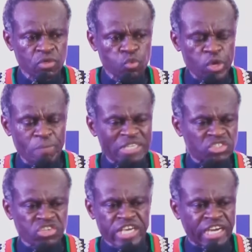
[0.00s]
We must
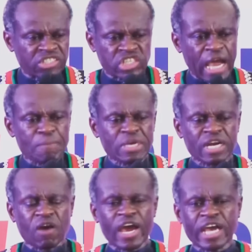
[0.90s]
re-examine
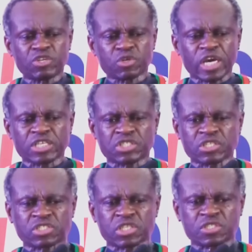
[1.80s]
our
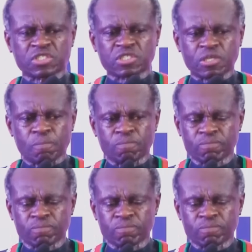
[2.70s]
education system.